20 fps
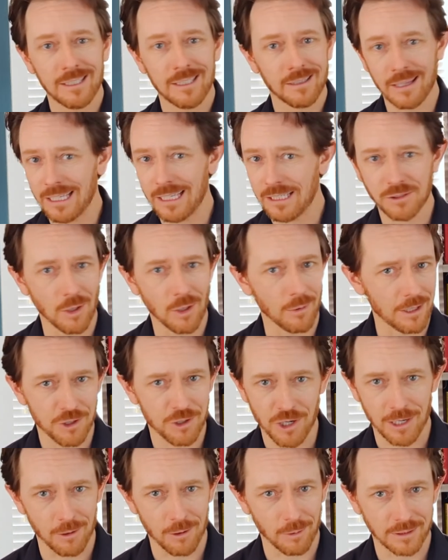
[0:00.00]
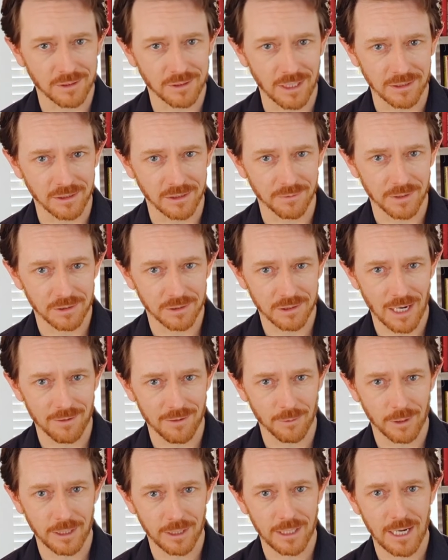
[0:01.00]
These don't engender a sense of
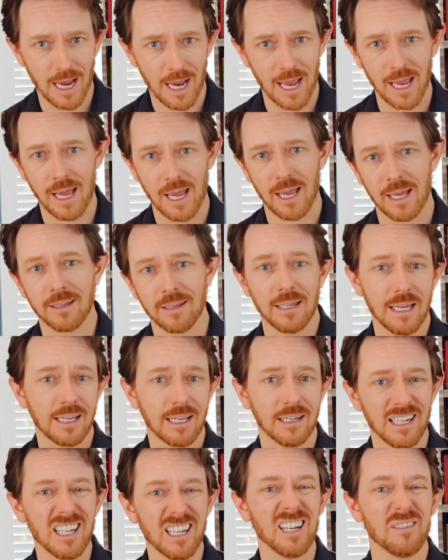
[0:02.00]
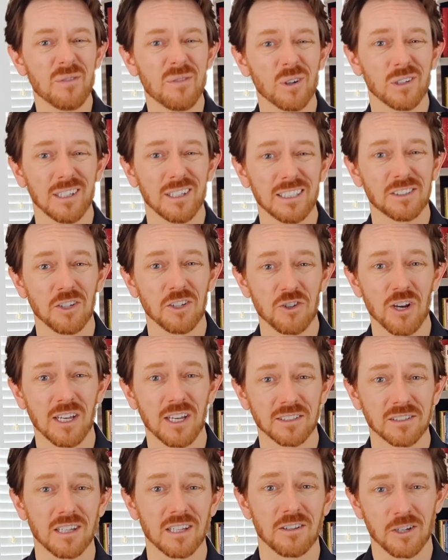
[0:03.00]
discovery, and they can inadvertently
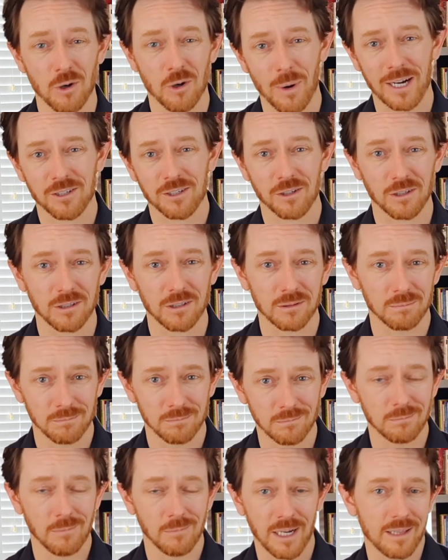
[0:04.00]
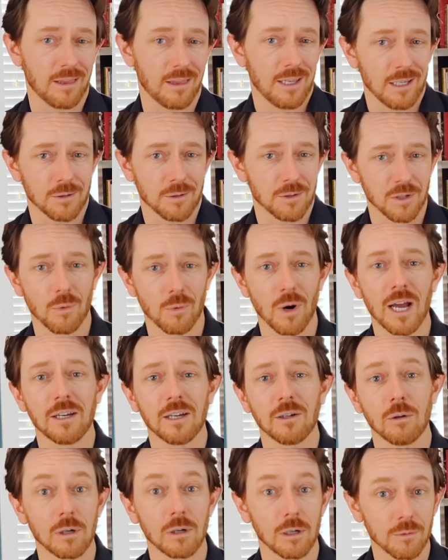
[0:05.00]
suggest that the director might think there's a
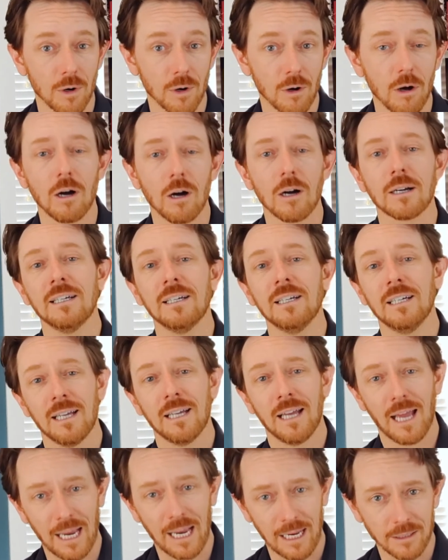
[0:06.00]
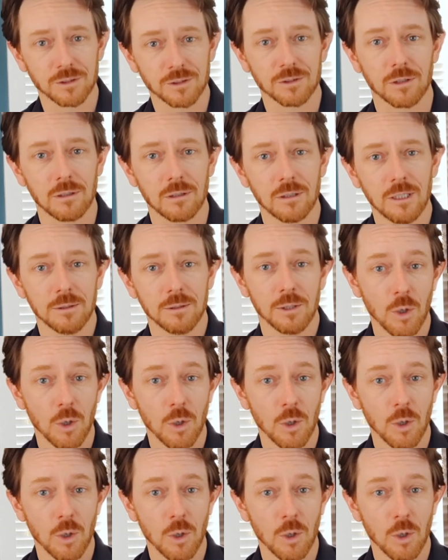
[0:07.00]
right or a wrong answer.